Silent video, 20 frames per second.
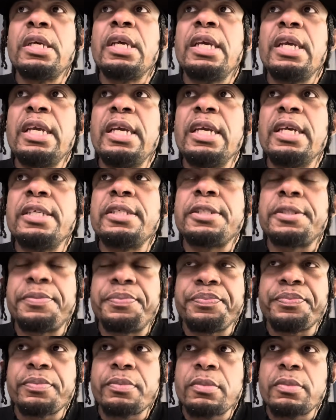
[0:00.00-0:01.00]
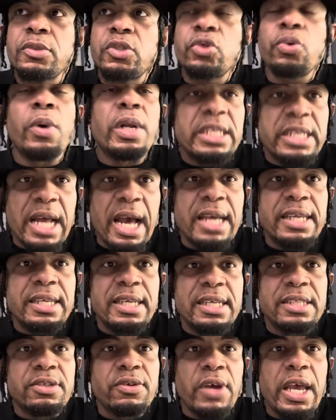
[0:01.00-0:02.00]
He is 29
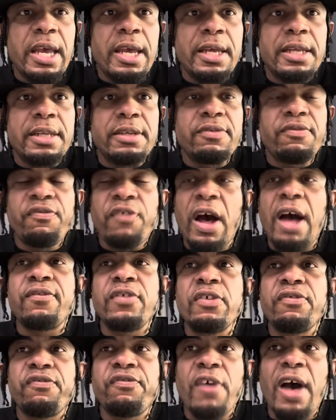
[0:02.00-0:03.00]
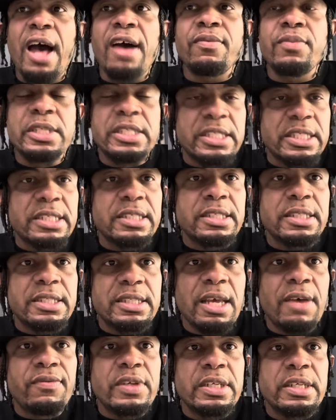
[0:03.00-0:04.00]
years of age, 5'5" with a
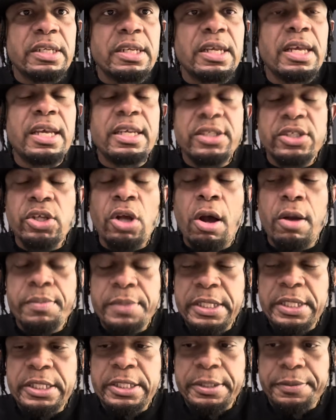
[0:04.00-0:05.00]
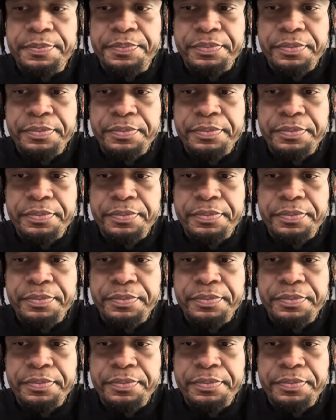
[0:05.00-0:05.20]
67-inch arm reach.